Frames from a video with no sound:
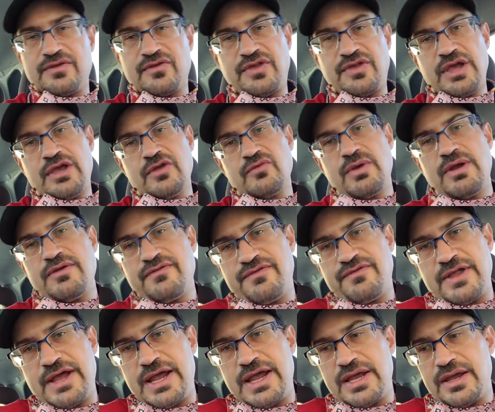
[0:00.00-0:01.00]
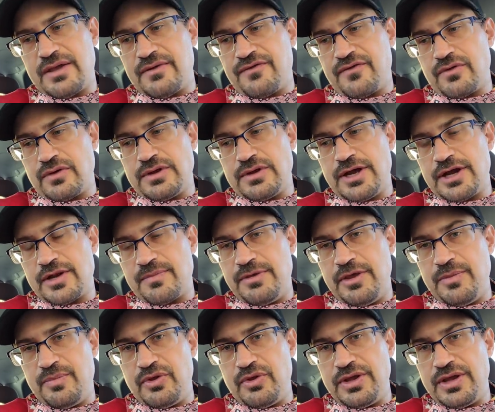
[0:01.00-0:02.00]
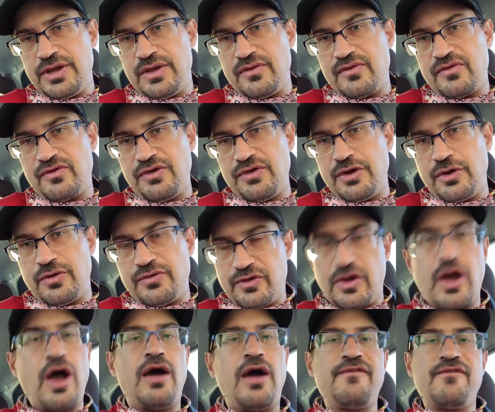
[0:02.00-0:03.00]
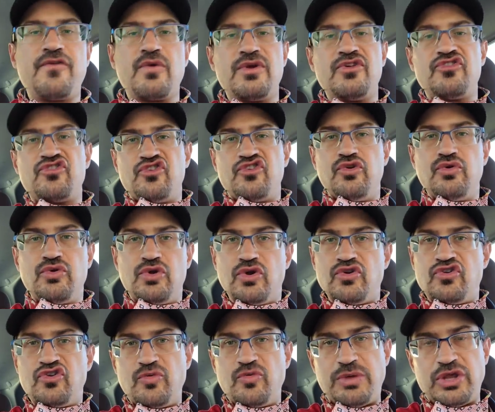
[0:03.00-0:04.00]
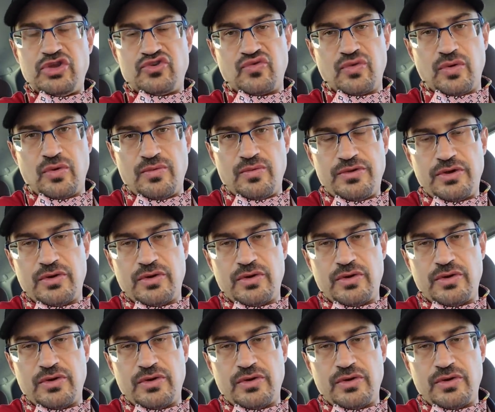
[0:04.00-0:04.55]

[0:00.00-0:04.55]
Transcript: The second red flag for a lot of people is, you know, the offer is too good to be true.